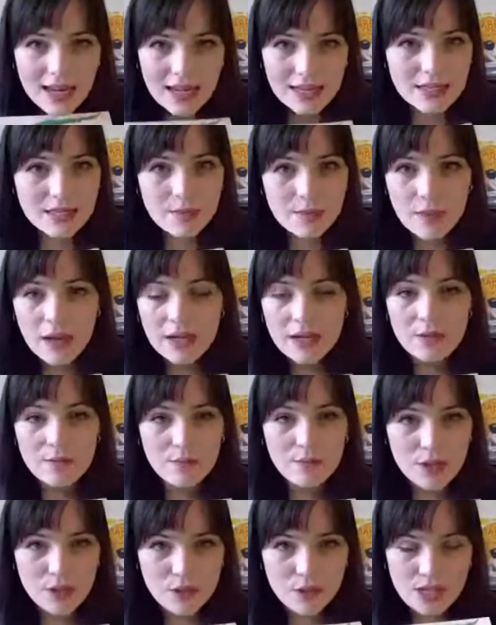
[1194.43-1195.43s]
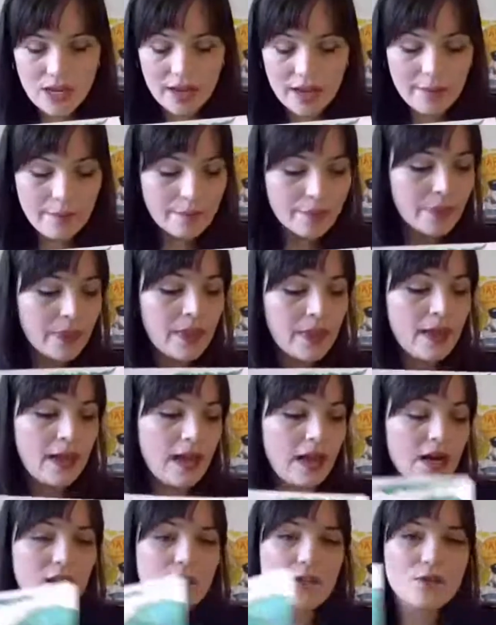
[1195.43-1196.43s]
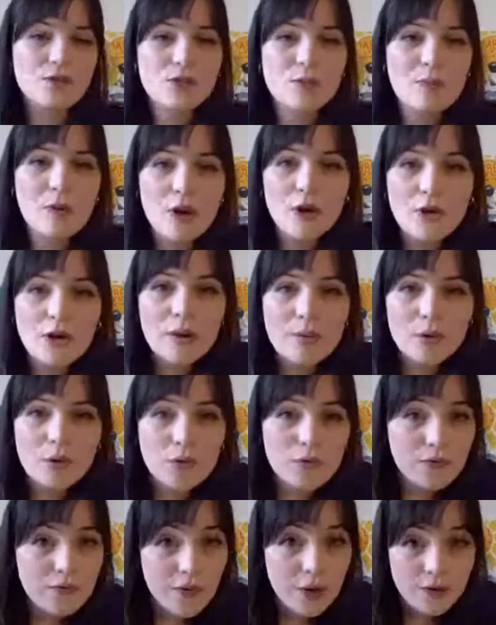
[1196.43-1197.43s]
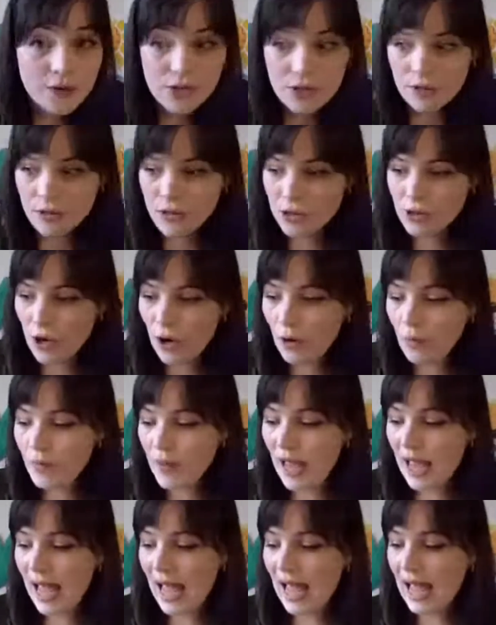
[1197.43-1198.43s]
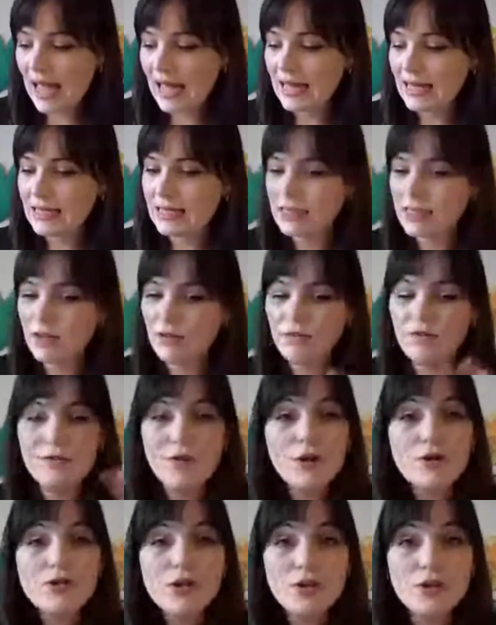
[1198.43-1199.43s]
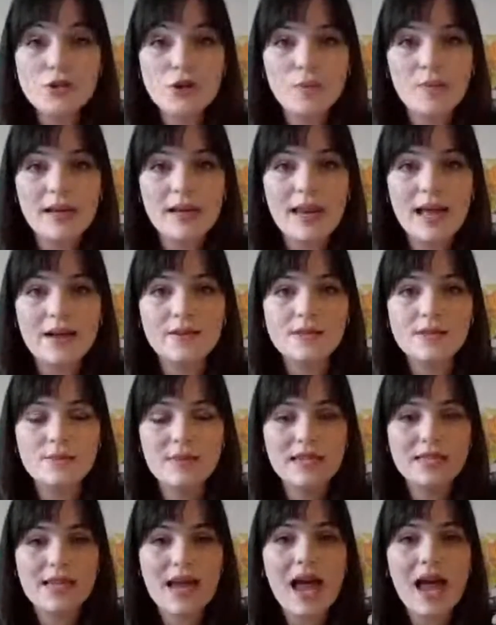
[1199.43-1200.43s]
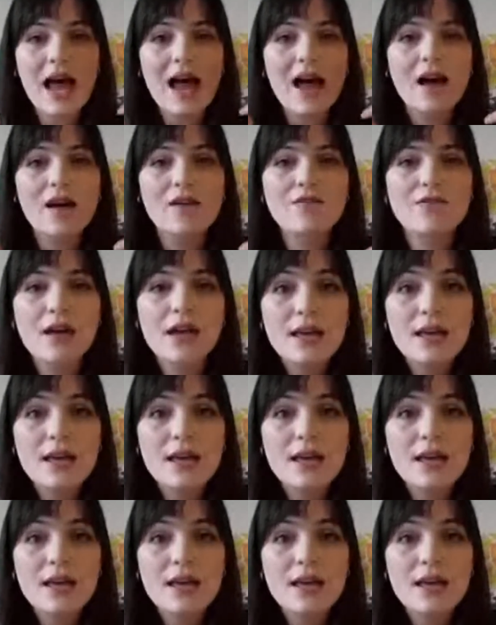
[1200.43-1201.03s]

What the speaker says: it into my computer, and I use a program called Photoshop, and Photoshop allows me to have